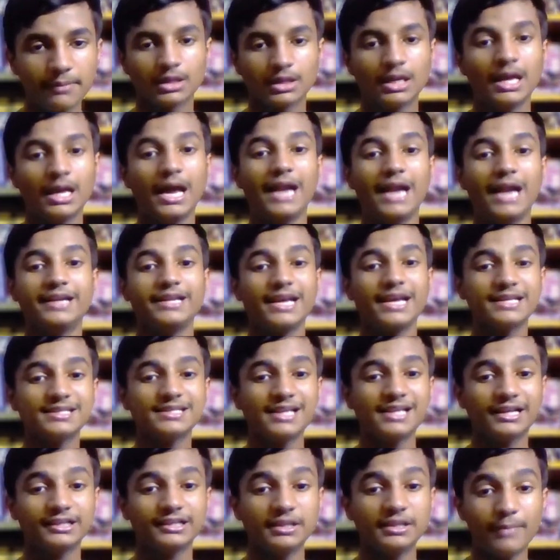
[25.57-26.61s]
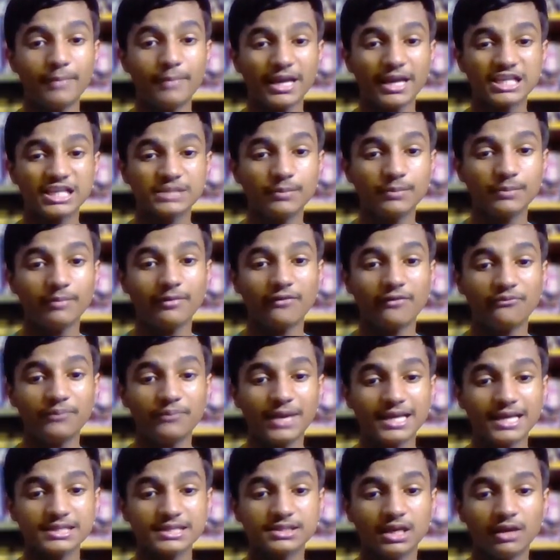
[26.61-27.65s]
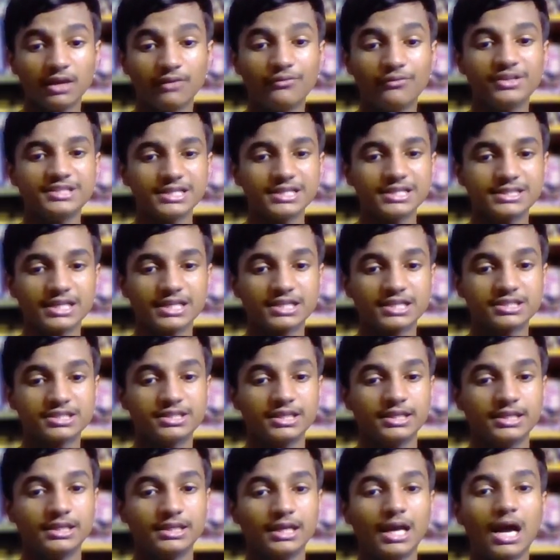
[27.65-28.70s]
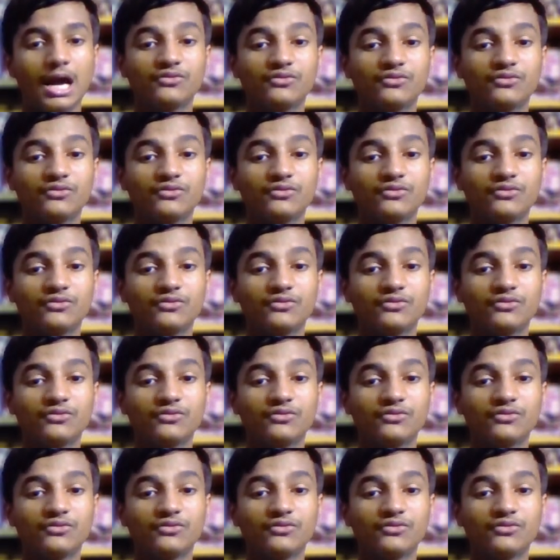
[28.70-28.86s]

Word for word: and here select the maximum FPS which is 60. After